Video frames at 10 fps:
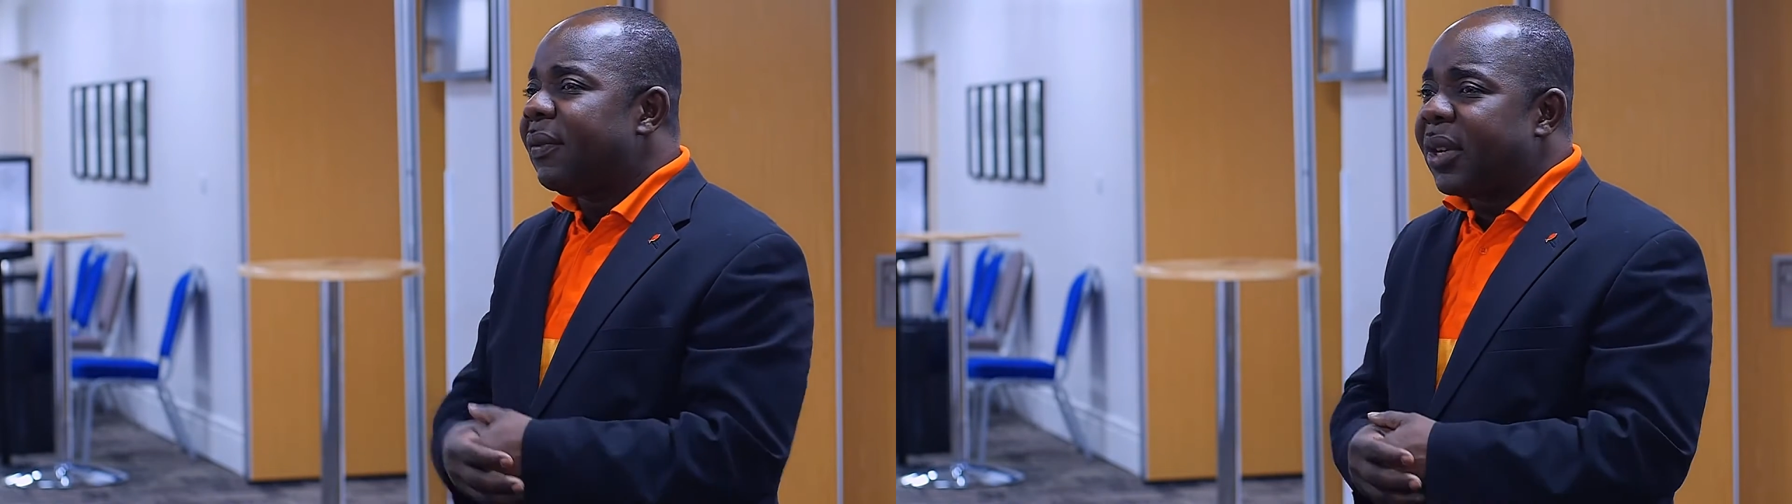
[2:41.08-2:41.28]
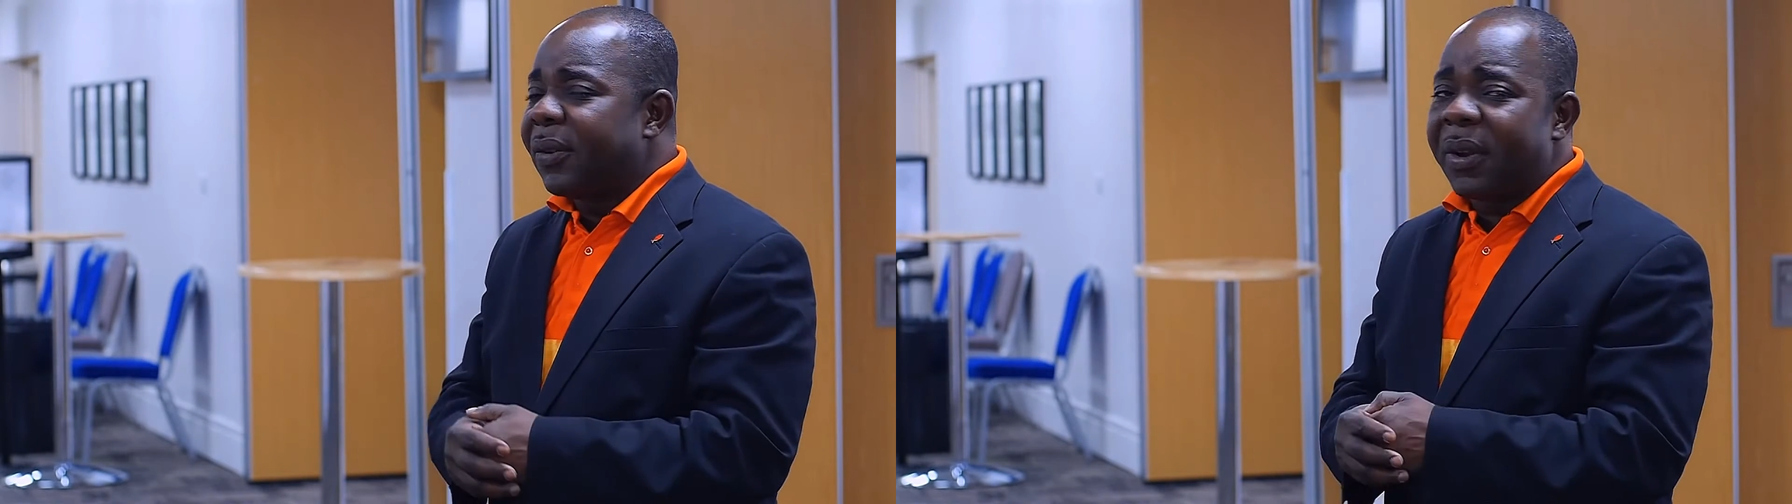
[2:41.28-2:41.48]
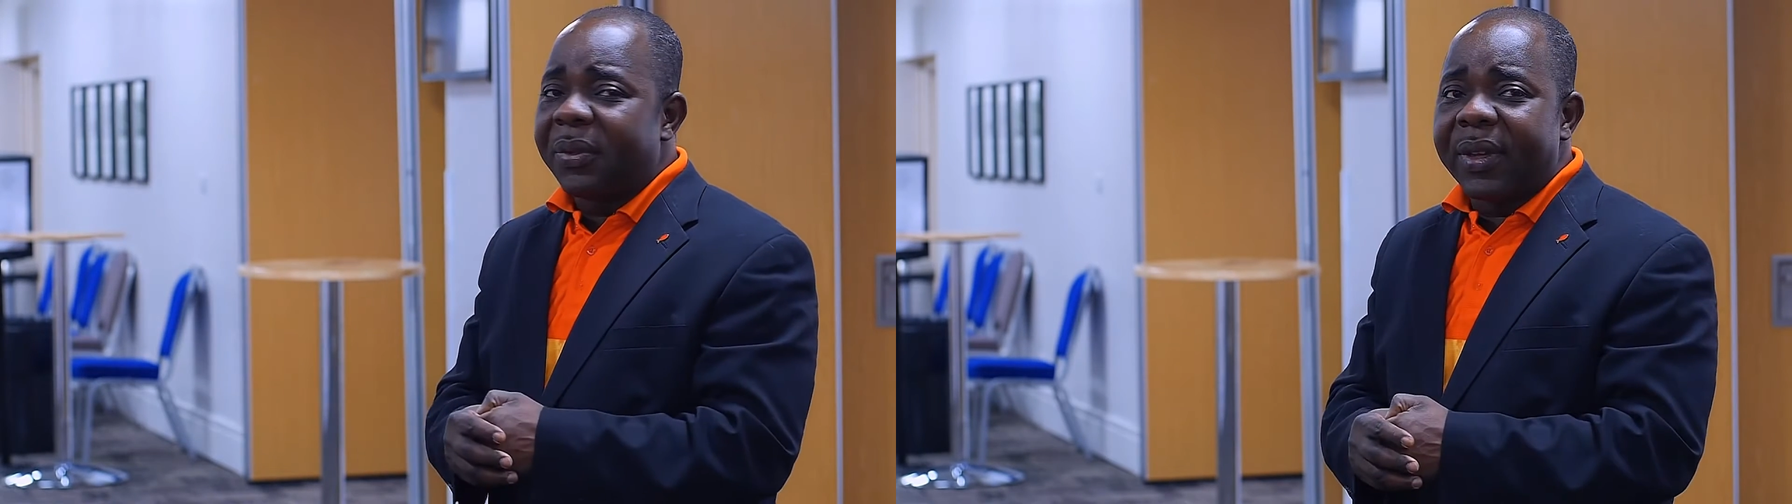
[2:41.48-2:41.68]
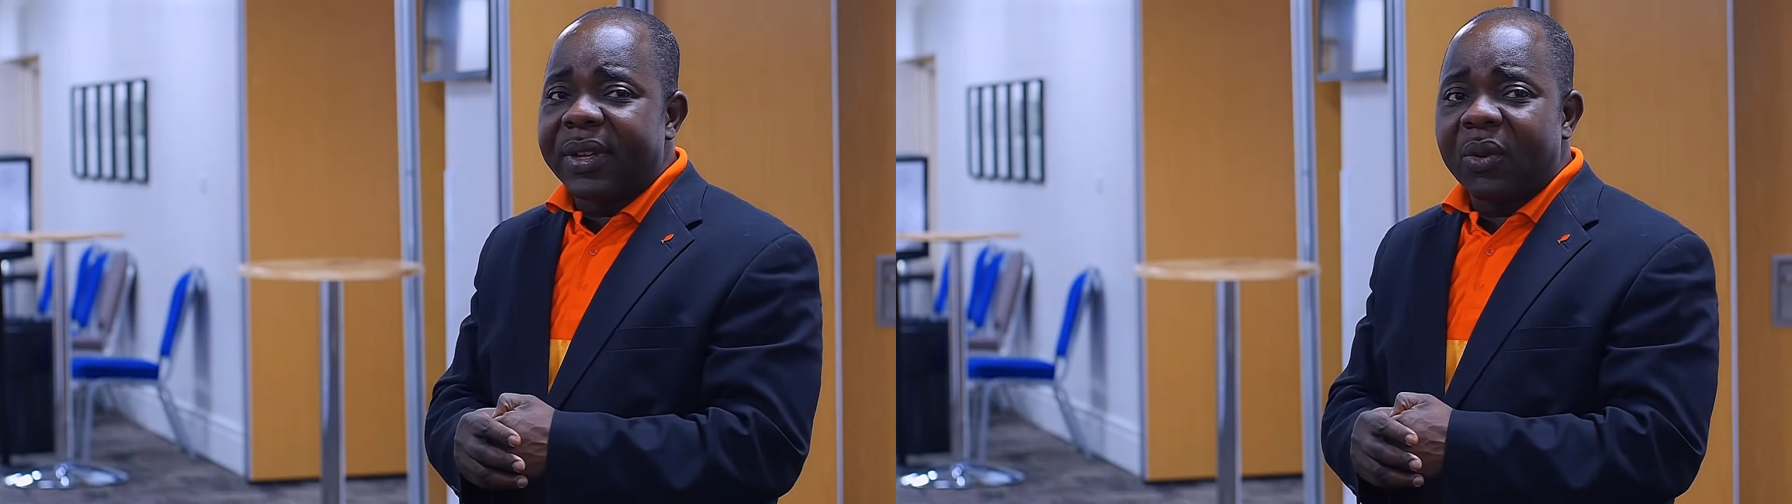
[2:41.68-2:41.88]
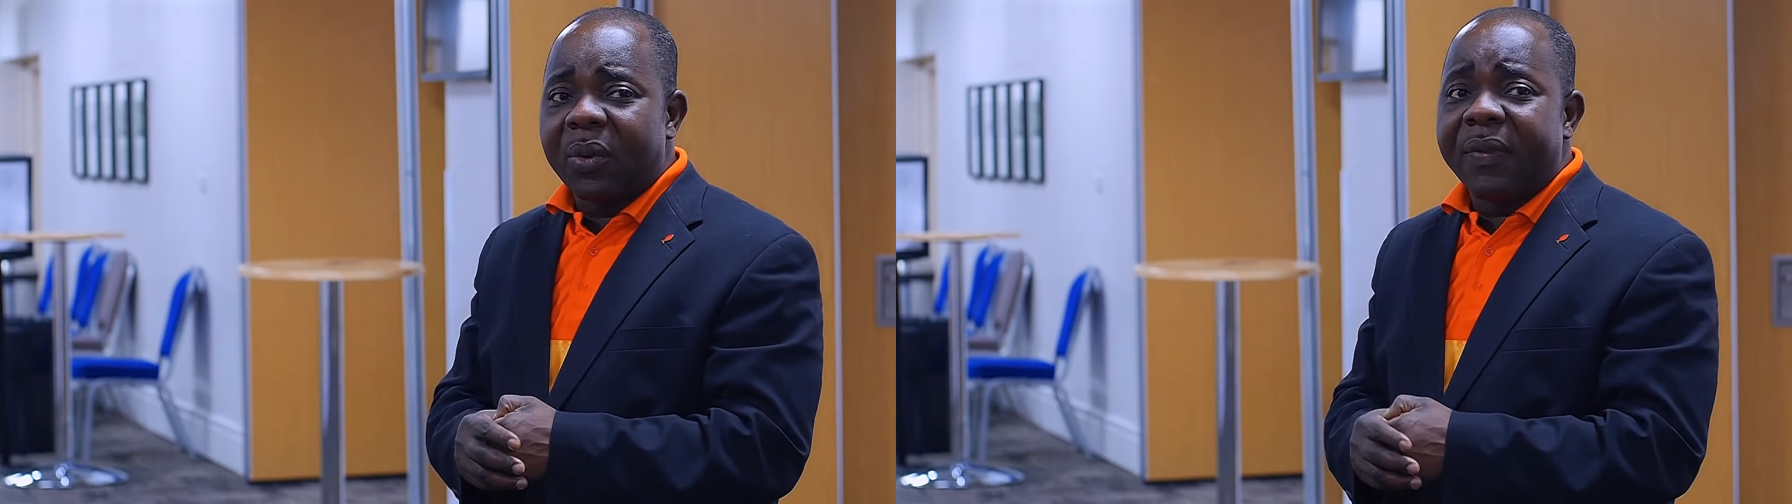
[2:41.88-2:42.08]
for different
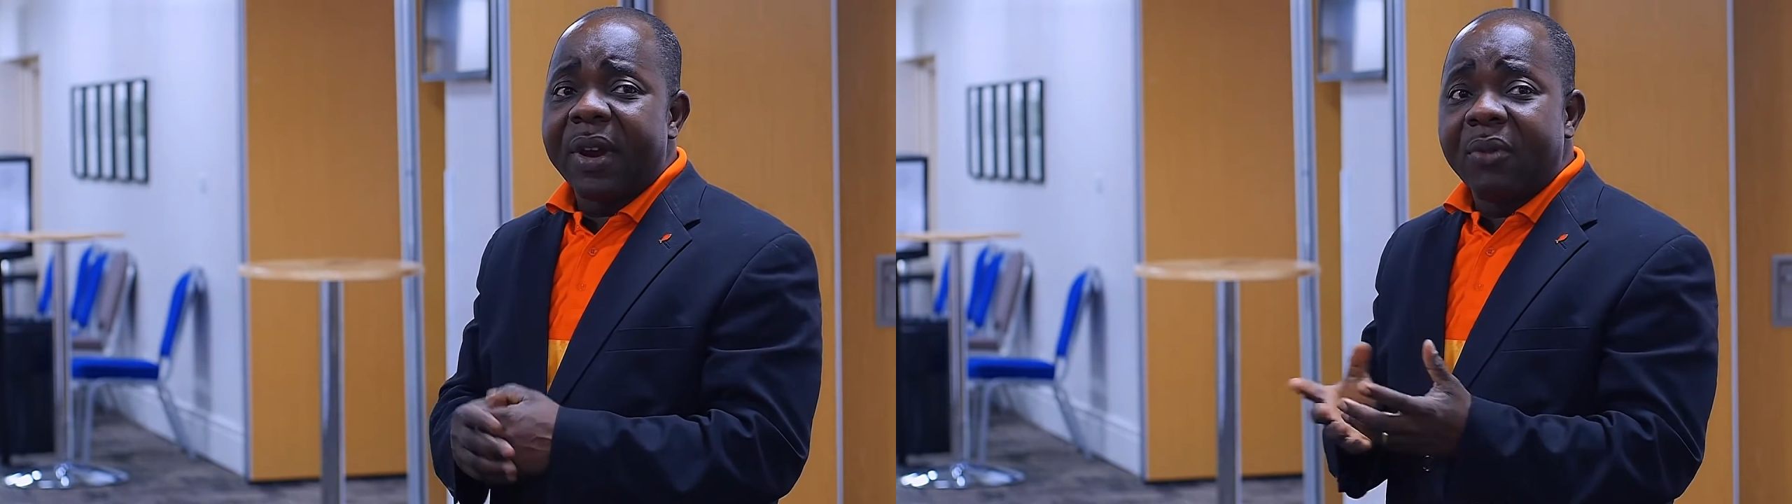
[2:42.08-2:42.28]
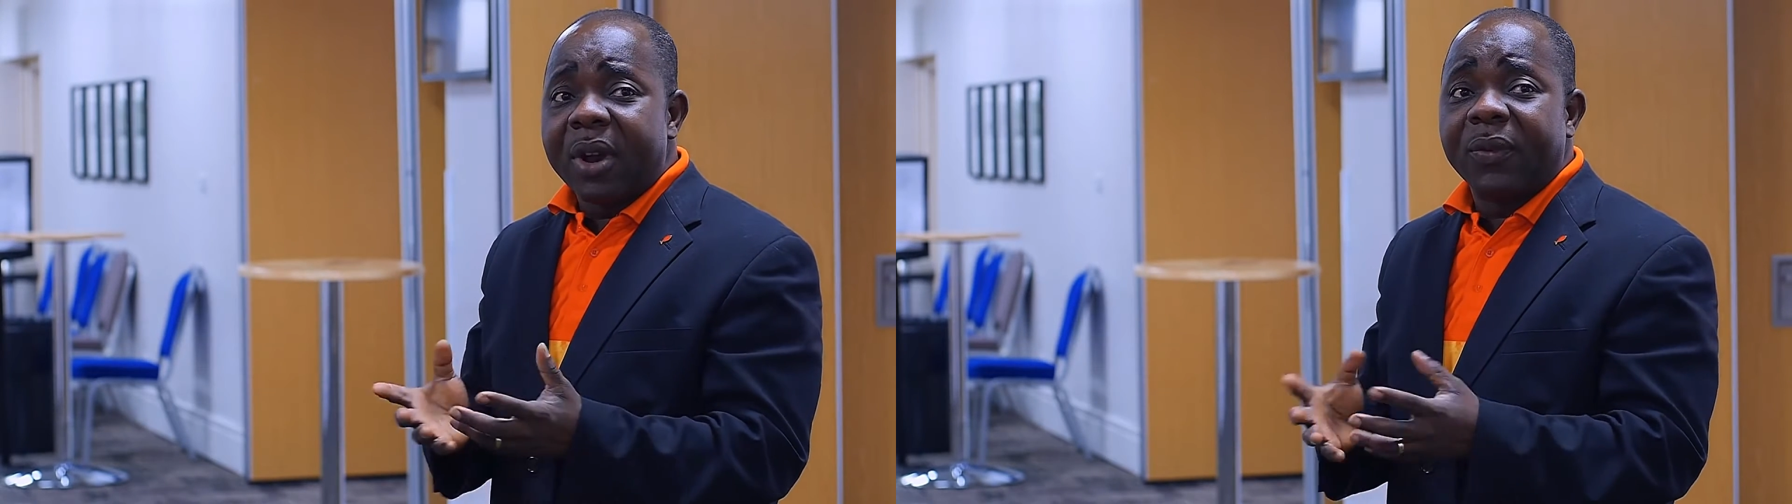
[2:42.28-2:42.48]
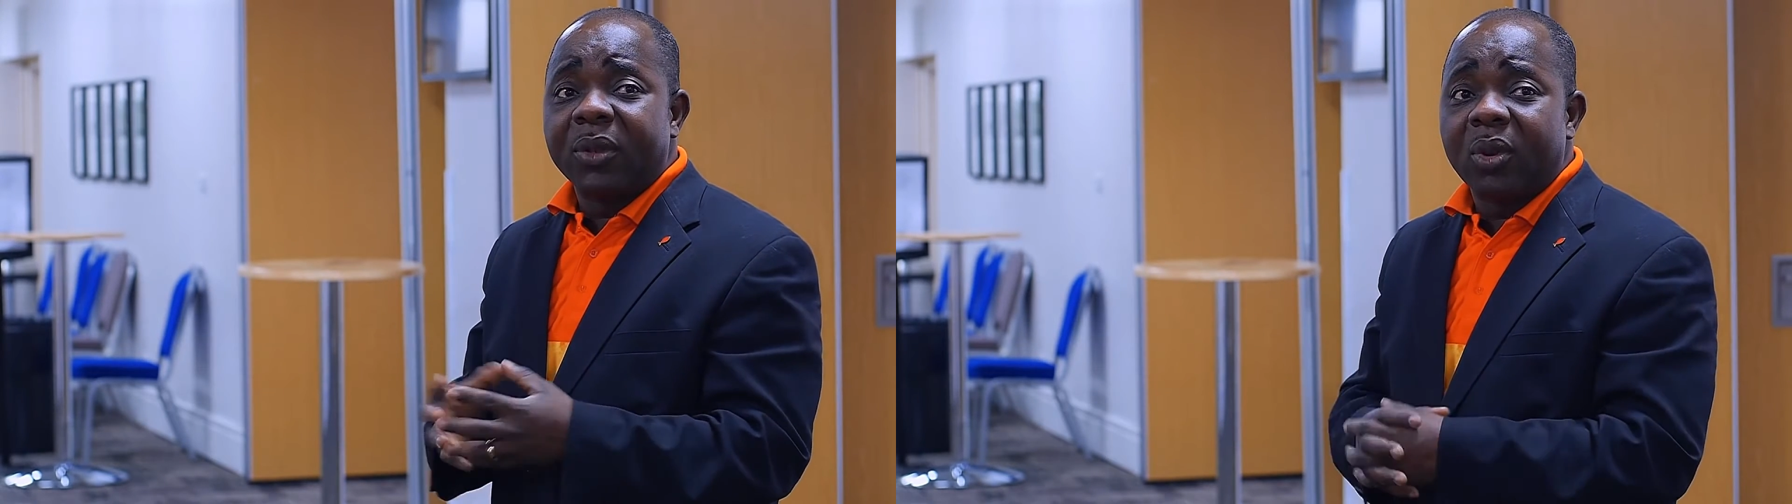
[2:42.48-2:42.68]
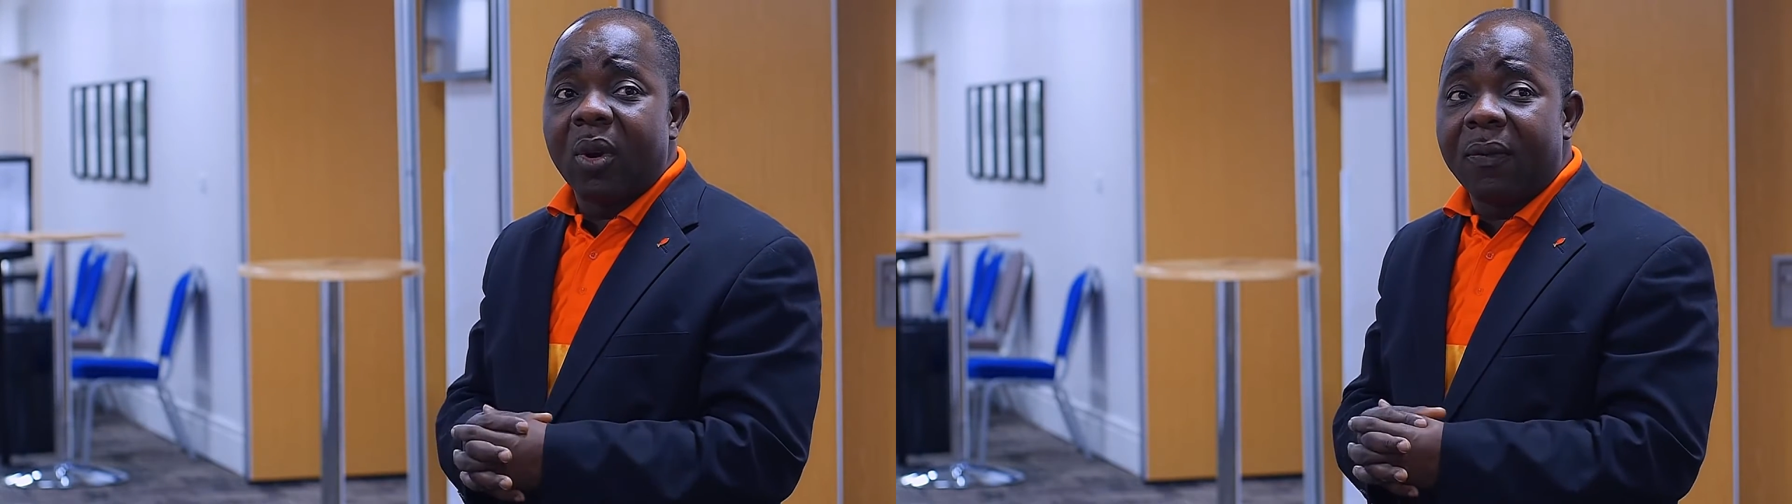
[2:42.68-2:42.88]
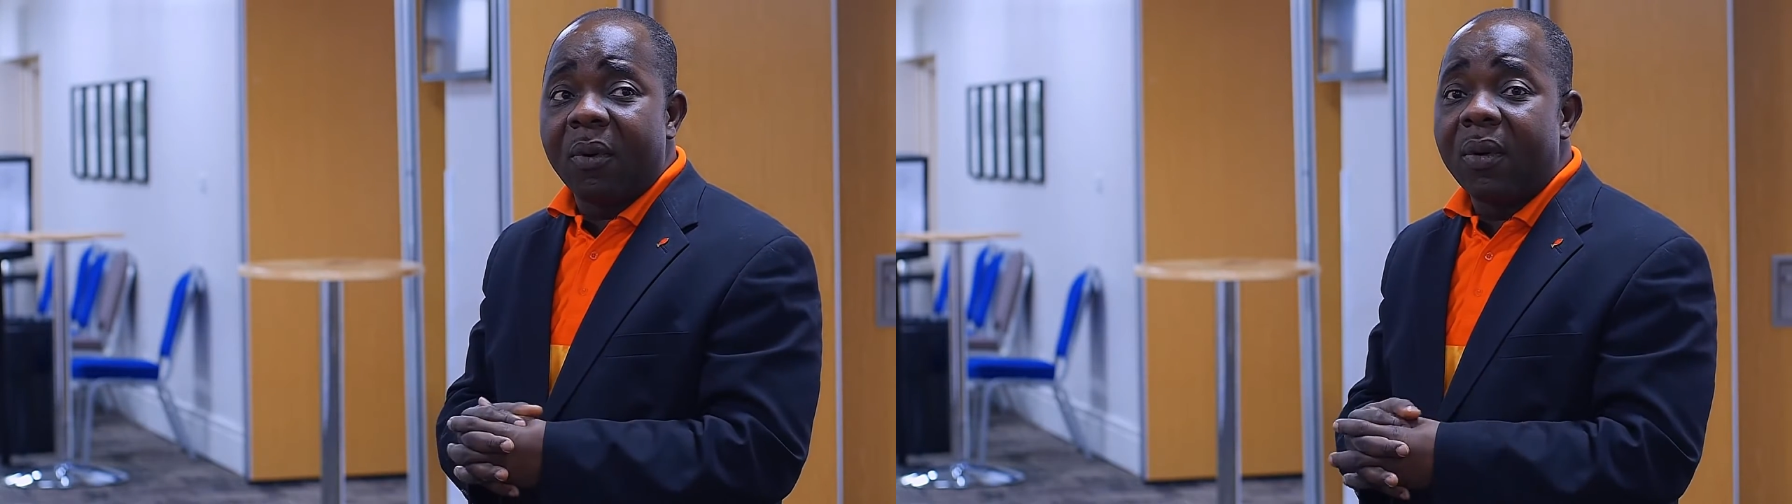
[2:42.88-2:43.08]
things. So we're very grateful to
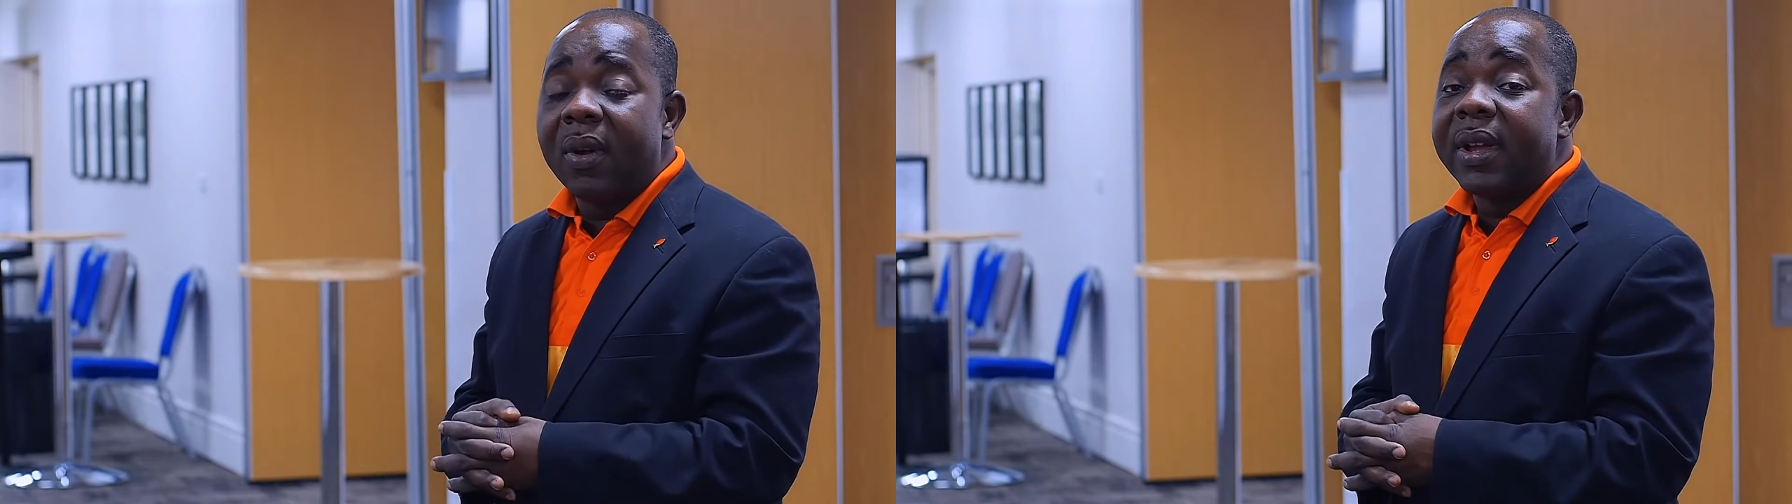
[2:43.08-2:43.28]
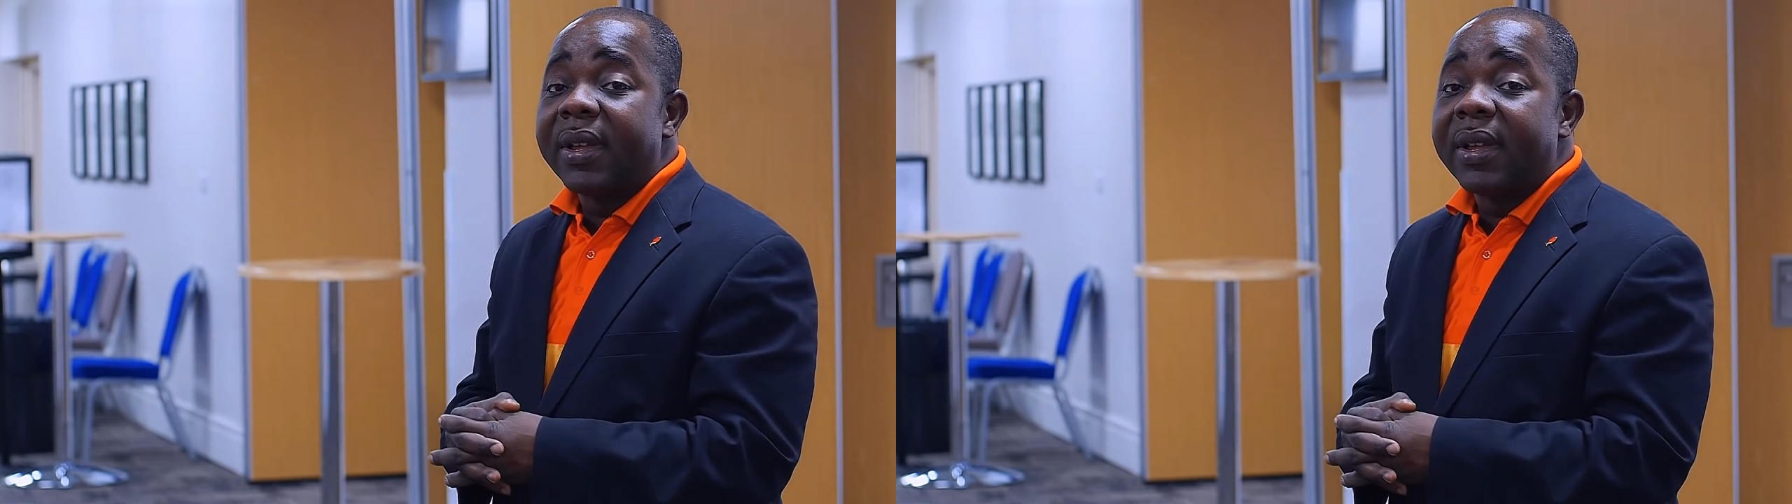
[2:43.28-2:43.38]
God for